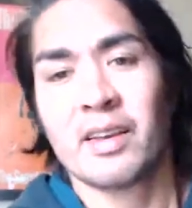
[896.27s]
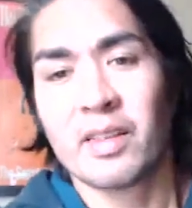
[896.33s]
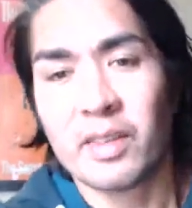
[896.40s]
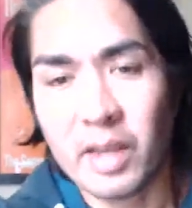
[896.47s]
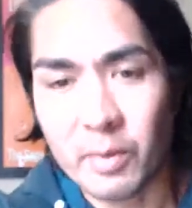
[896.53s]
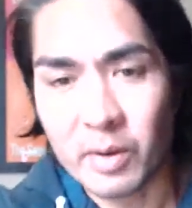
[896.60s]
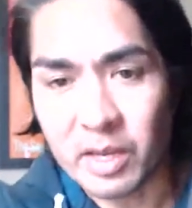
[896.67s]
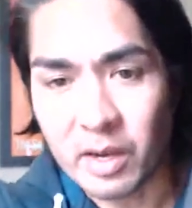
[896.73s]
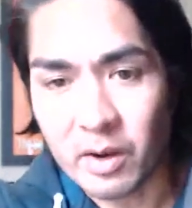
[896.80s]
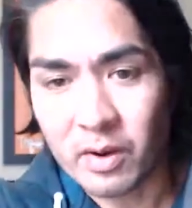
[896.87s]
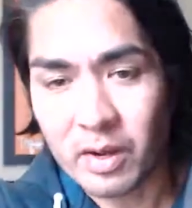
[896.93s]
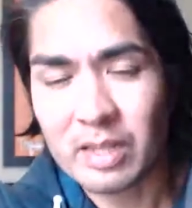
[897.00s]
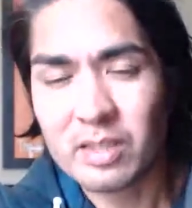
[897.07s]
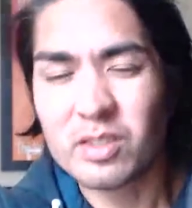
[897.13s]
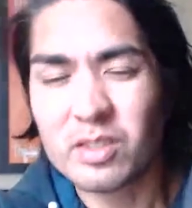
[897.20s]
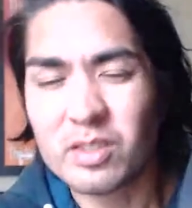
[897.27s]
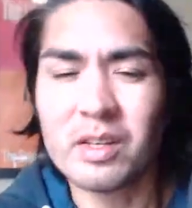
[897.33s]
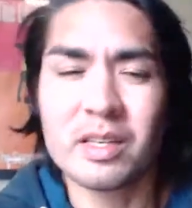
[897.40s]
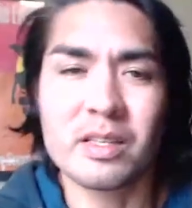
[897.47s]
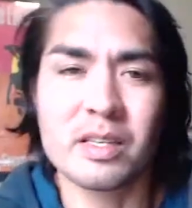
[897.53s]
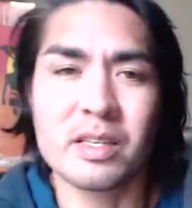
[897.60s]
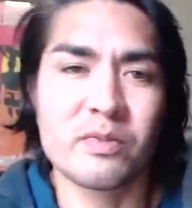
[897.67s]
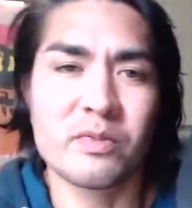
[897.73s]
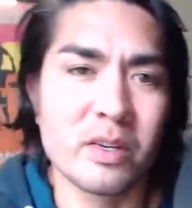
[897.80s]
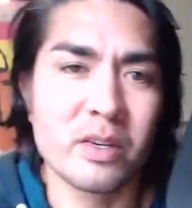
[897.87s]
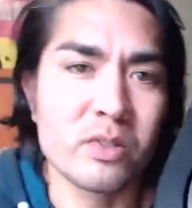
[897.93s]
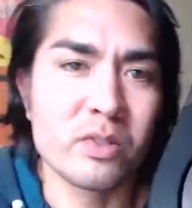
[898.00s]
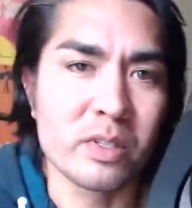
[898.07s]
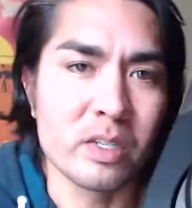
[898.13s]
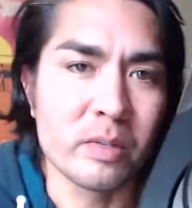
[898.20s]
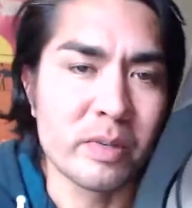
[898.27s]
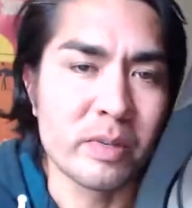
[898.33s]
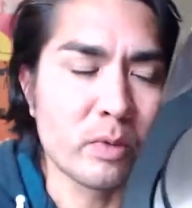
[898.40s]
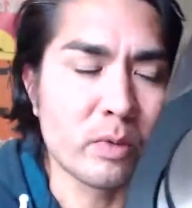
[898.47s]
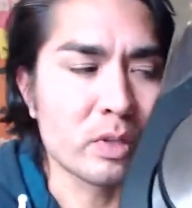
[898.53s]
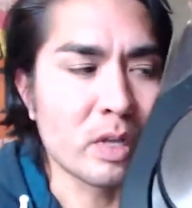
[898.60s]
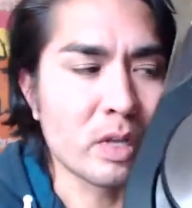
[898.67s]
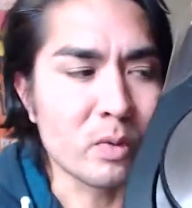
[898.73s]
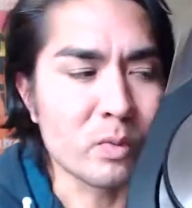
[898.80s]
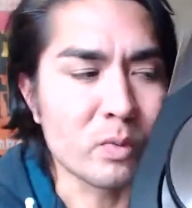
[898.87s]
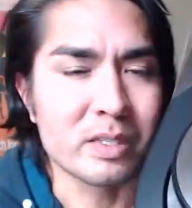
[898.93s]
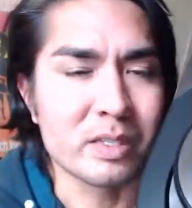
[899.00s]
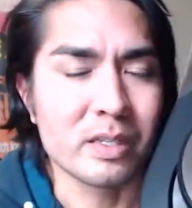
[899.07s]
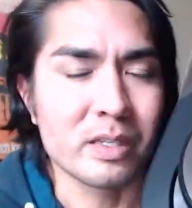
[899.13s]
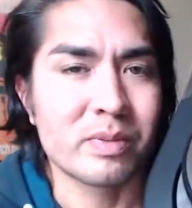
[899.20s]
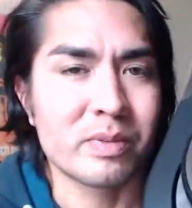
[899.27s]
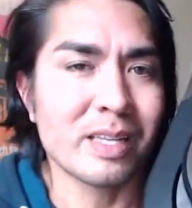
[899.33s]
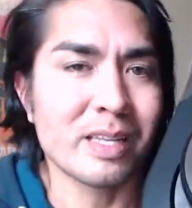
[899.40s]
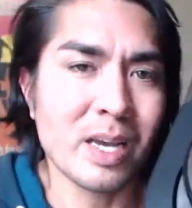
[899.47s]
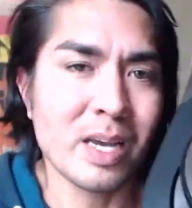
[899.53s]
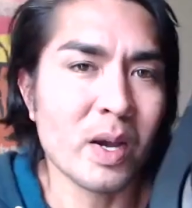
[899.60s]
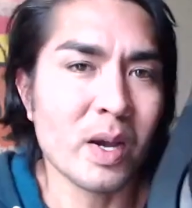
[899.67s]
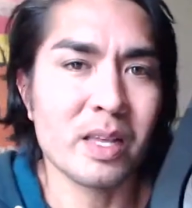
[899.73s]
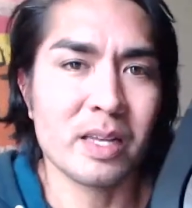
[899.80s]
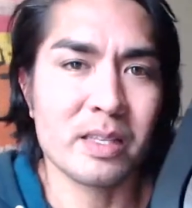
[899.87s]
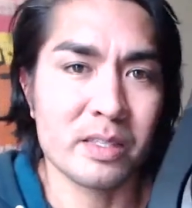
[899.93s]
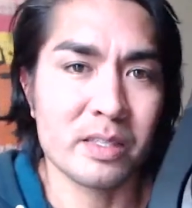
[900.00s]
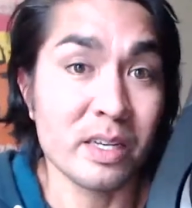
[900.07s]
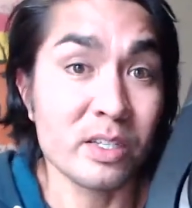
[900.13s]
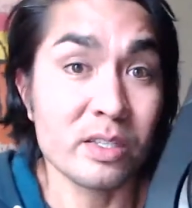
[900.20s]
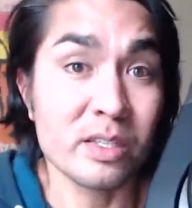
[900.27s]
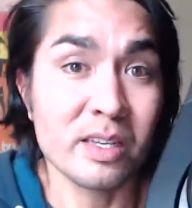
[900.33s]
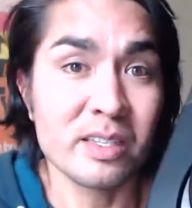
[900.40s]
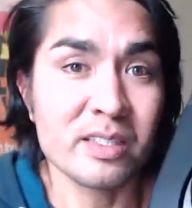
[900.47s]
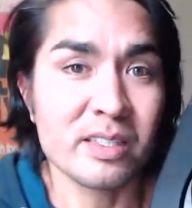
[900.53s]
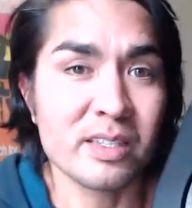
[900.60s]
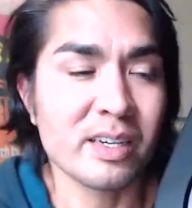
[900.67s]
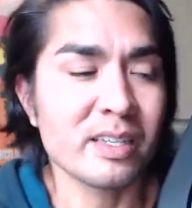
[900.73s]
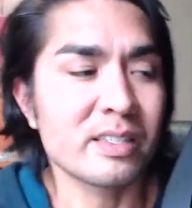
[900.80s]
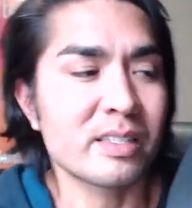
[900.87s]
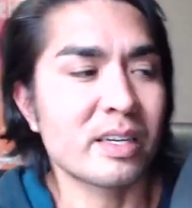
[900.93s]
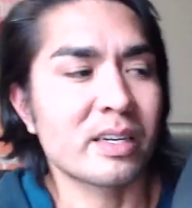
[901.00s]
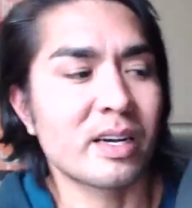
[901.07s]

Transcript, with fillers: There we go. And sorry that these videos are a little bit more long-winded, but that's how I like to teach things, guys. Like